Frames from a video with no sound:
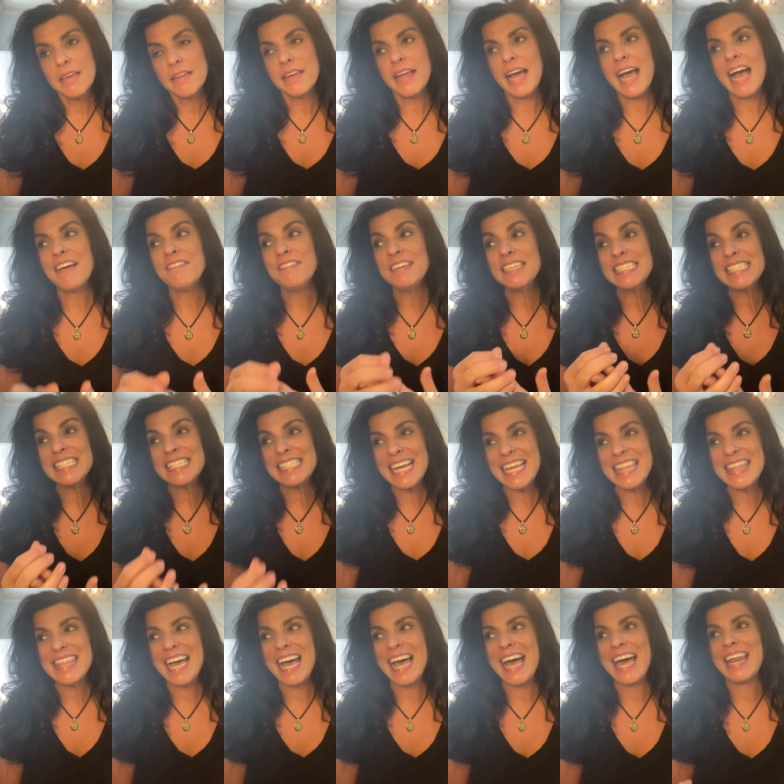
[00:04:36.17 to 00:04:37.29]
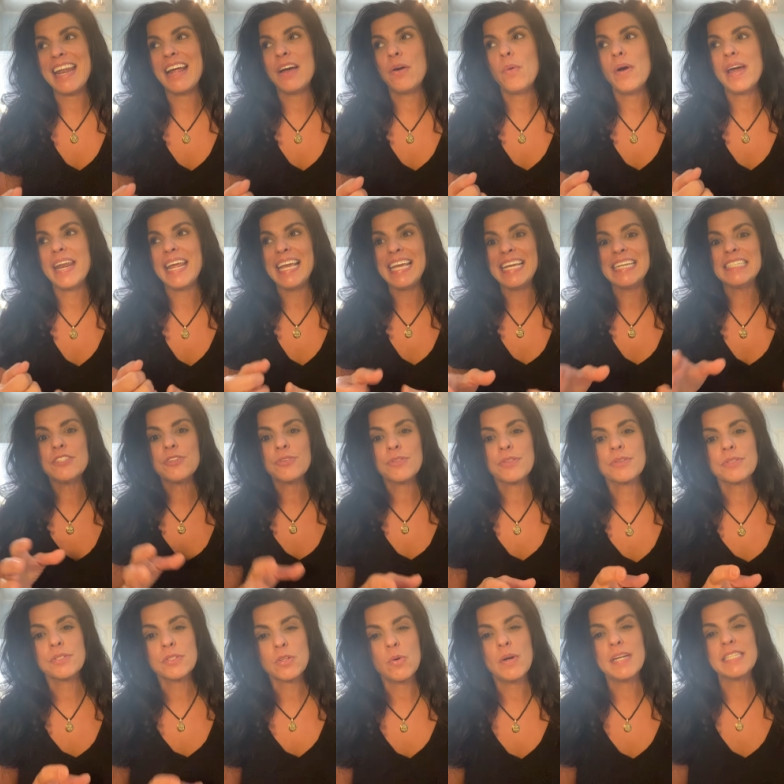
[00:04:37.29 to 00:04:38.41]
Now, having said that, I want to answer
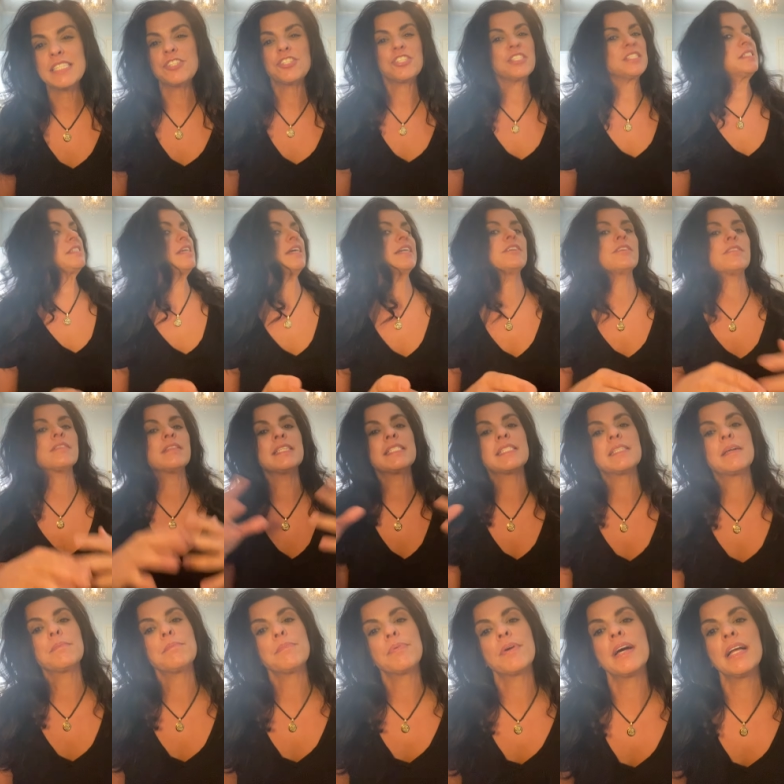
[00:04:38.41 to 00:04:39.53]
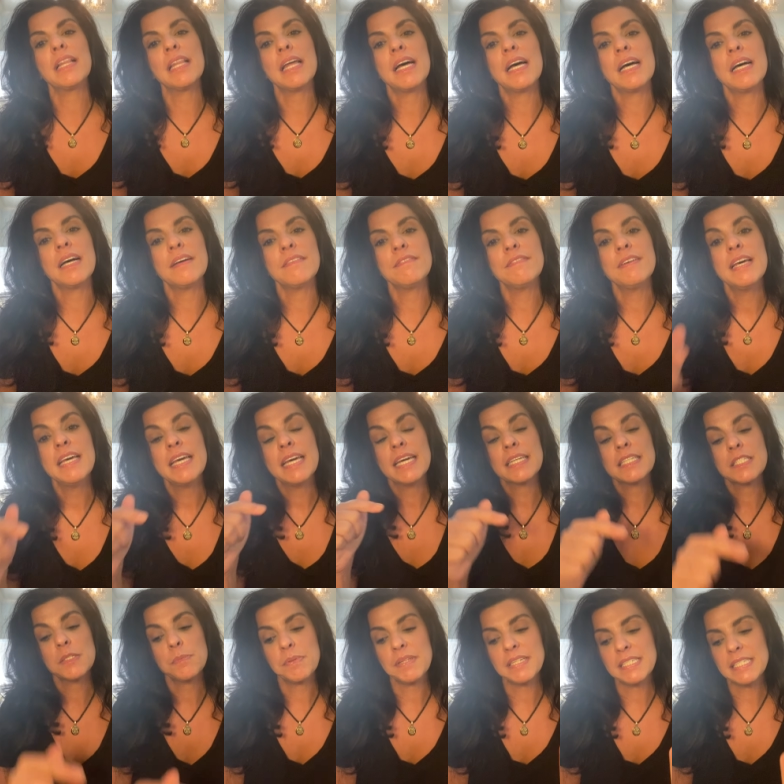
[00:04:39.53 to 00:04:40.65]
those questions under this umbrella of
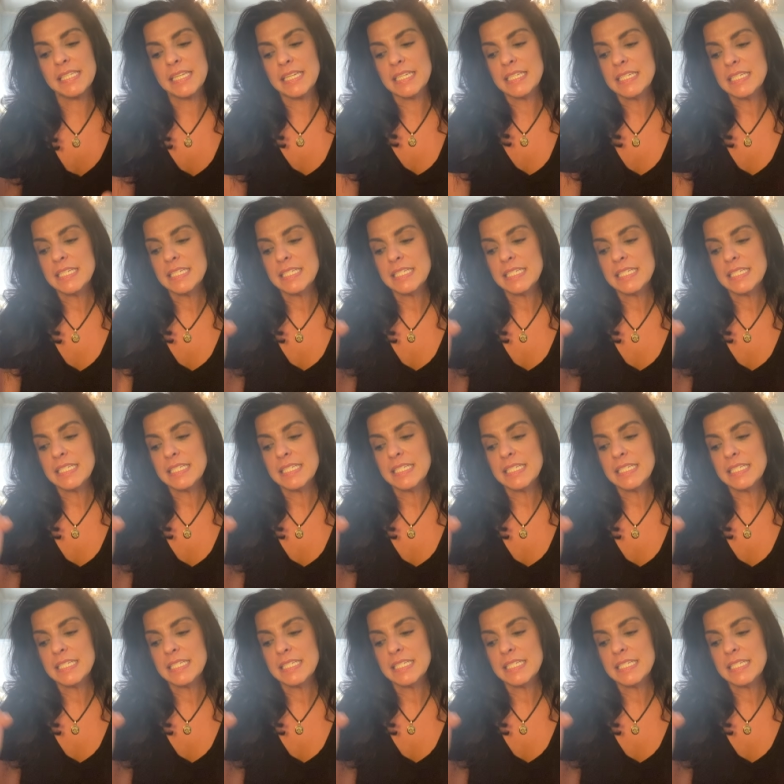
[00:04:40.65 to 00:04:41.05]
explicit,